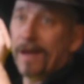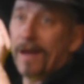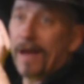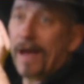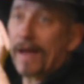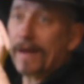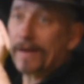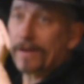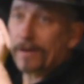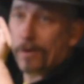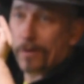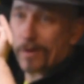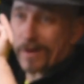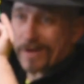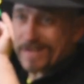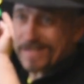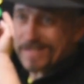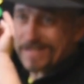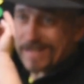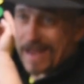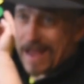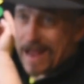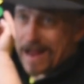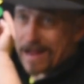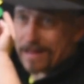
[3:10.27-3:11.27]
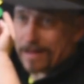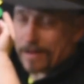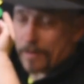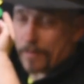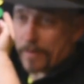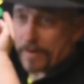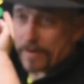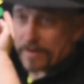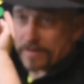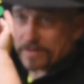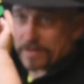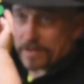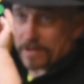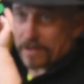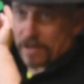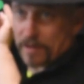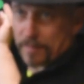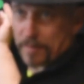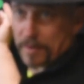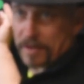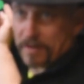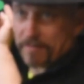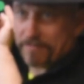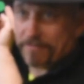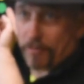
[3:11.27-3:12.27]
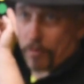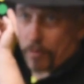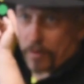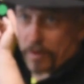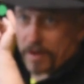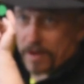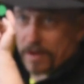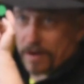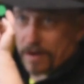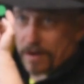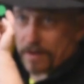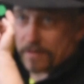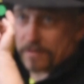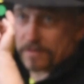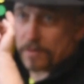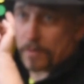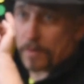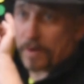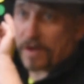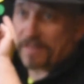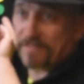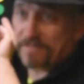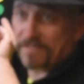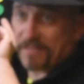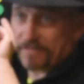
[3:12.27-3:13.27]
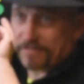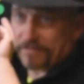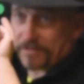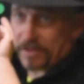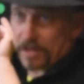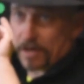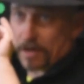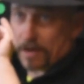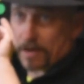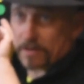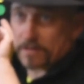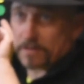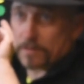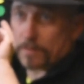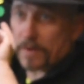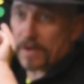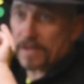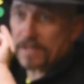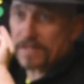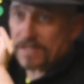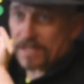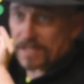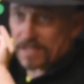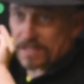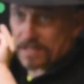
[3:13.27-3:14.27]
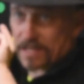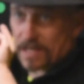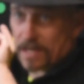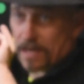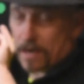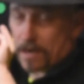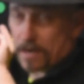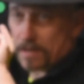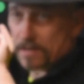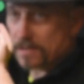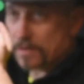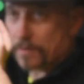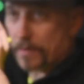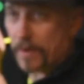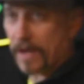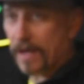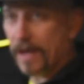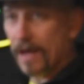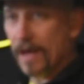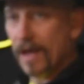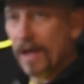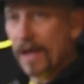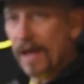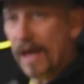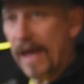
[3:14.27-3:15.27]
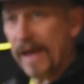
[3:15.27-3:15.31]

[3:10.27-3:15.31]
I know exactly where it's going to be 40 yards away, 50 yards away, 60 yards away.